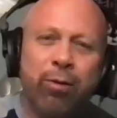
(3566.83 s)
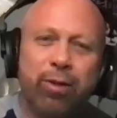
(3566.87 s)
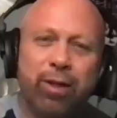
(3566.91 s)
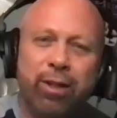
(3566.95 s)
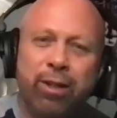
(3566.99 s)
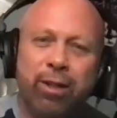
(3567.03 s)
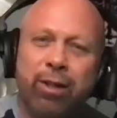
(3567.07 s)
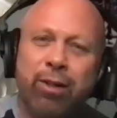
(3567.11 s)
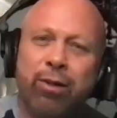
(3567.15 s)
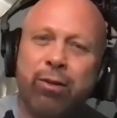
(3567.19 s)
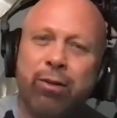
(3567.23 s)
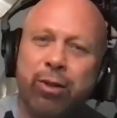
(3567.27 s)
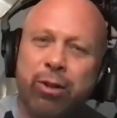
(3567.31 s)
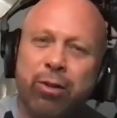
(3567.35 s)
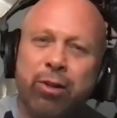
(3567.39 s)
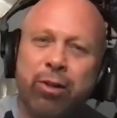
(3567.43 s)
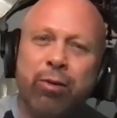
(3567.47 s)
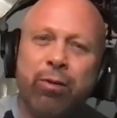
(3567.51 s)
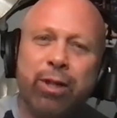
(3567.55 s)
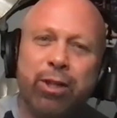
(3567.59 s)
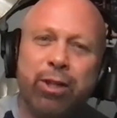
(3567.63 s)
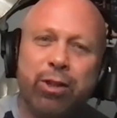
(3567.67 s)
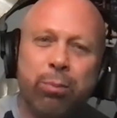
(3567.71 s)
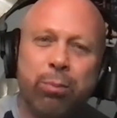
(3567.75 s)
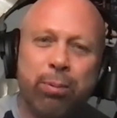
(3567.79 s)
you know, you
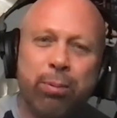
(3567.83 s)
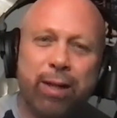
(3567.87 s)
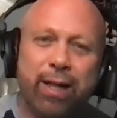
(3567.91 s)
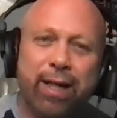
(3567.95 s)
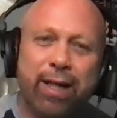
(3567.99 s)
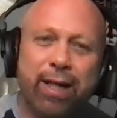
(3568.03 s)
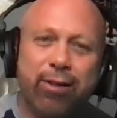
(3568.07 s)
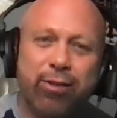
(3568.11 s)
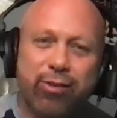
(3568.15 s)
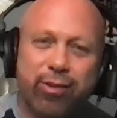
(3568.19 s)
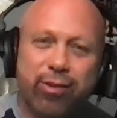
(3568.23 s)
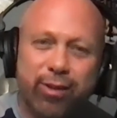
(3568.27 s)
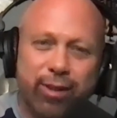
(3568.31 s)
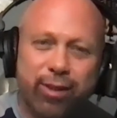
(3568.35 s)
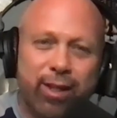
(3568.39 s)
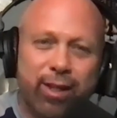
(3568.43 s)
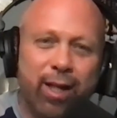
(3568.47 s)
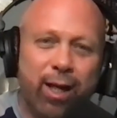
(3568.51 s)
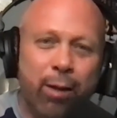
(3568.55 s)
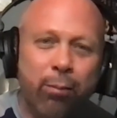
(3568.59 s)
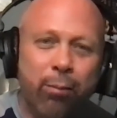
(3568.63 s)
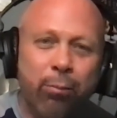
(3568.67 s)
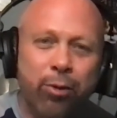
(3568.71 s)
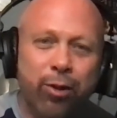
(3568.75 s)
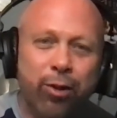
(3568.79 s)
go eat your plants.
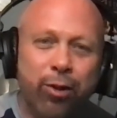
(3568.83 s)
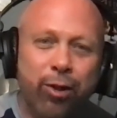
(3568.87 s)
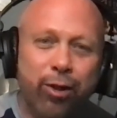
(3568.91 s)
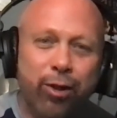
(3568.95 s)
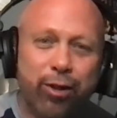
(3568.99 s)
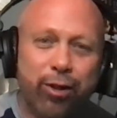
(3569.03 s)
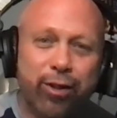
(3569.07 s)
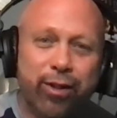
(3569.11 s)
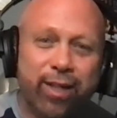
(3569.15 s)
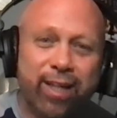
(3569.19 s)
I'm good.